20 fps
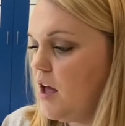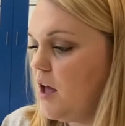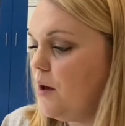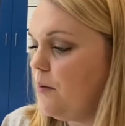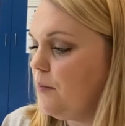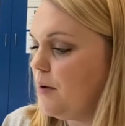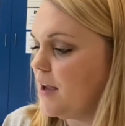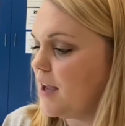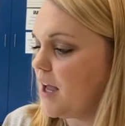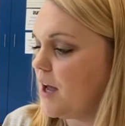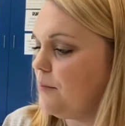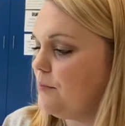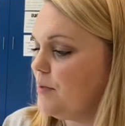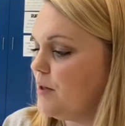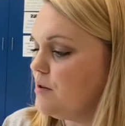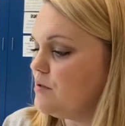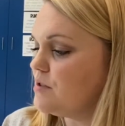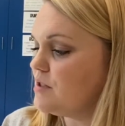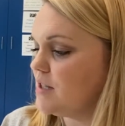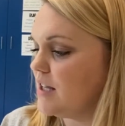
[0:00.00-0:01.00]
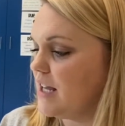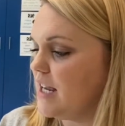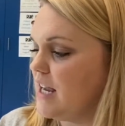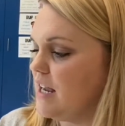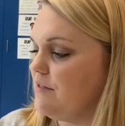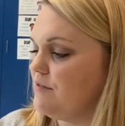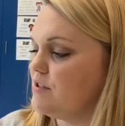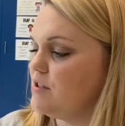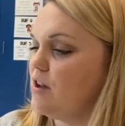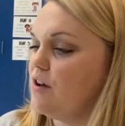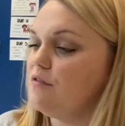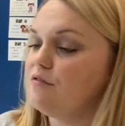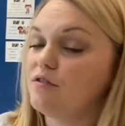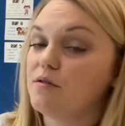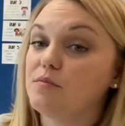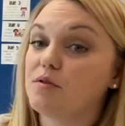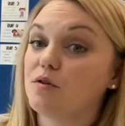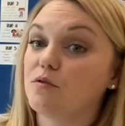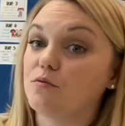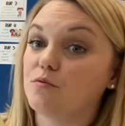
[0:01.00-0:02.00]
Pick up those leaves
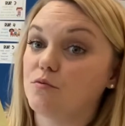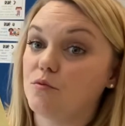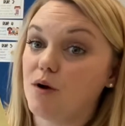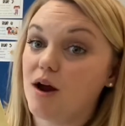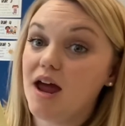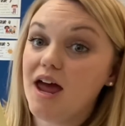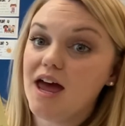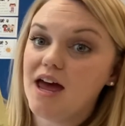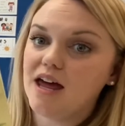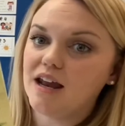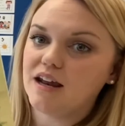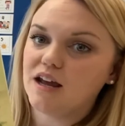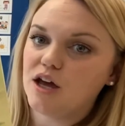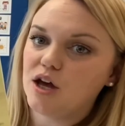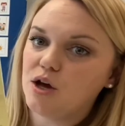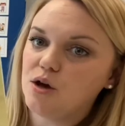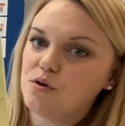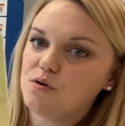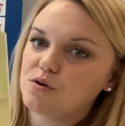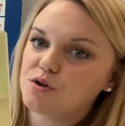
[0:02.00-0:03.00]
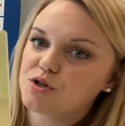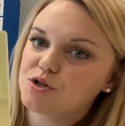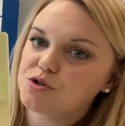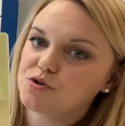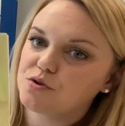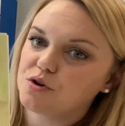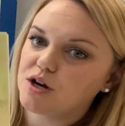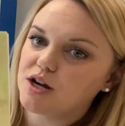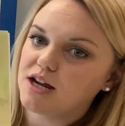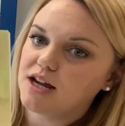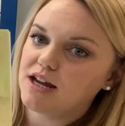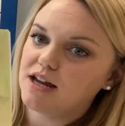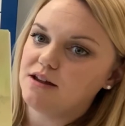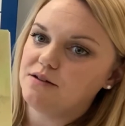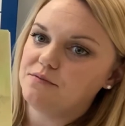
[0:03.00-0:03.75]
from the red oak tree.